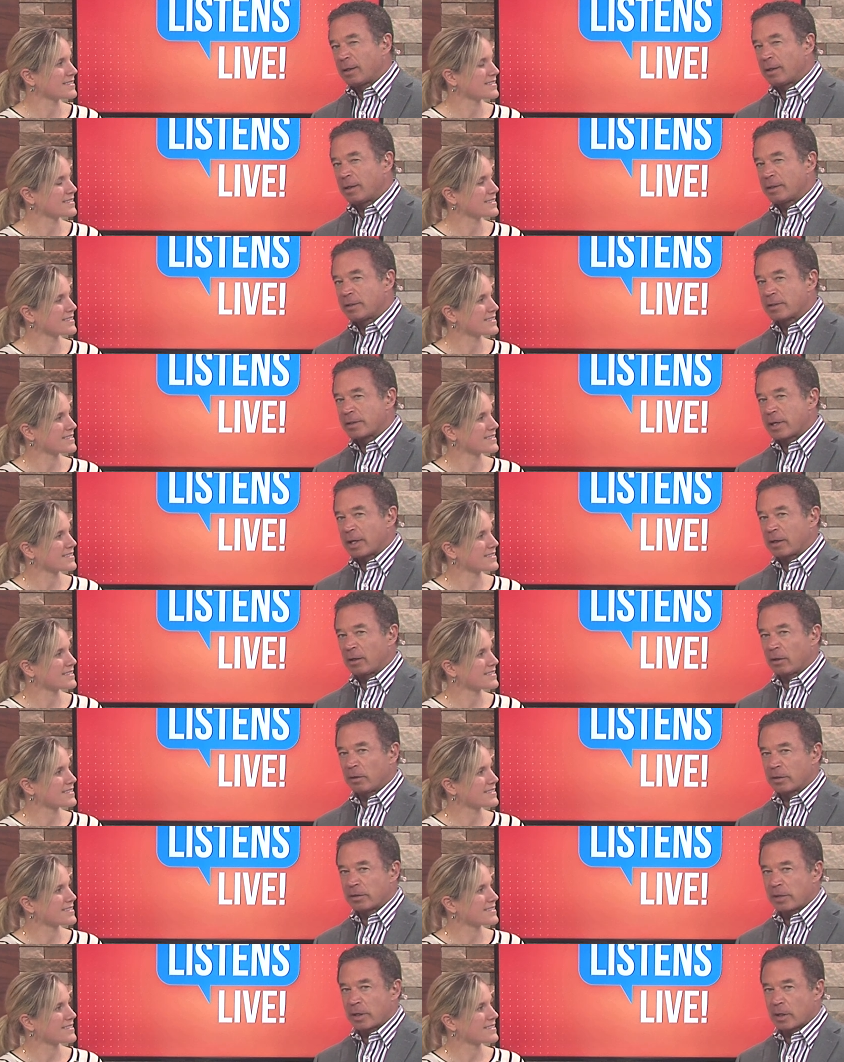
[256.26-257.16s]
Speaker 1: let's
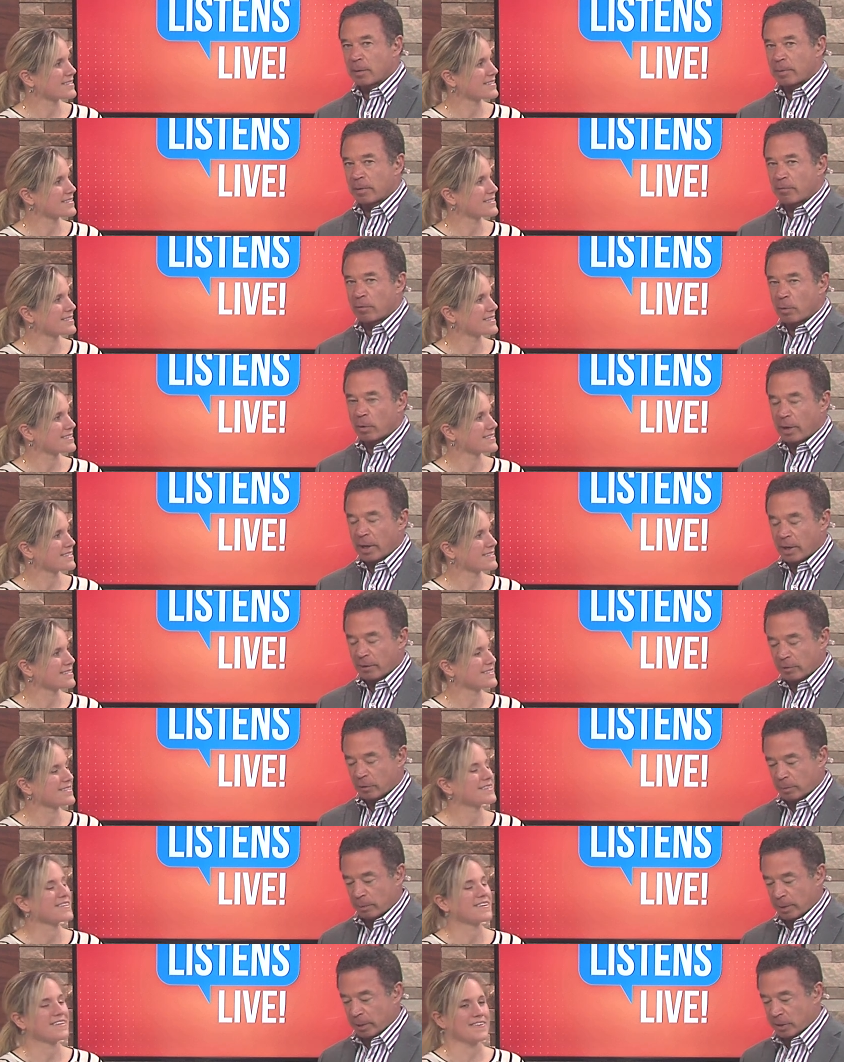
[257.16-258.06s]
take a look-see at a before and
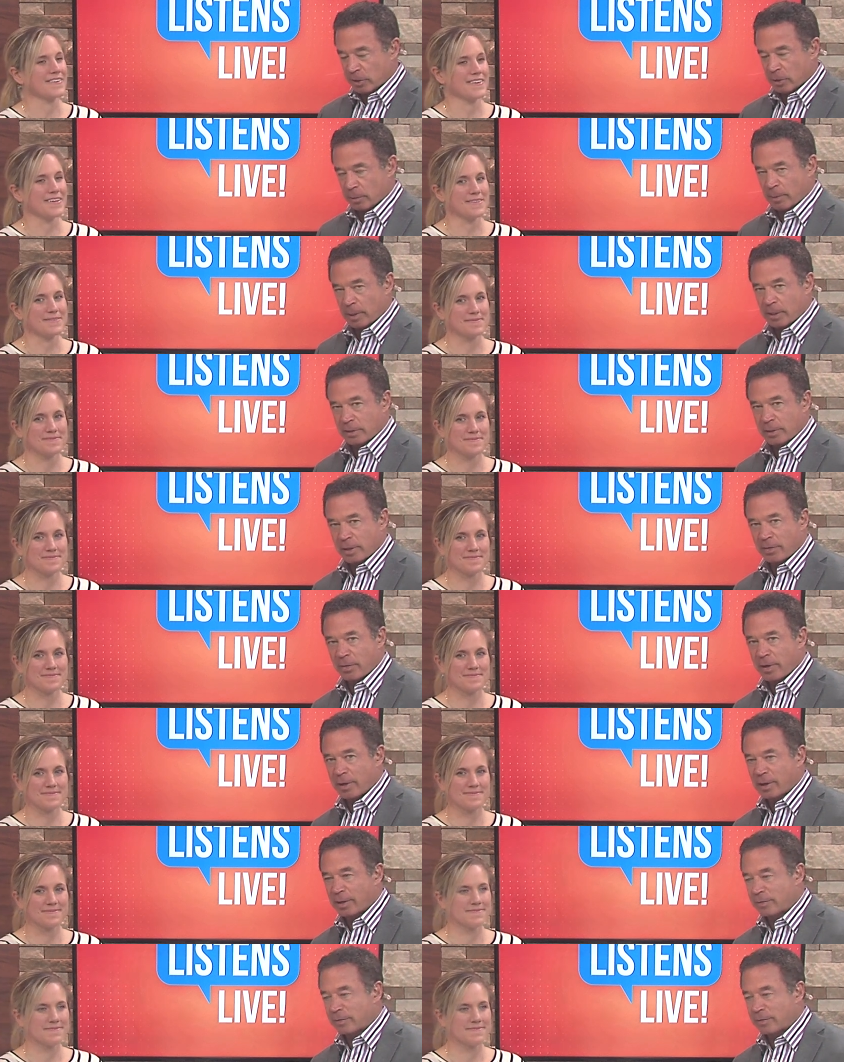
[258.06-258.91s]
after picture because I think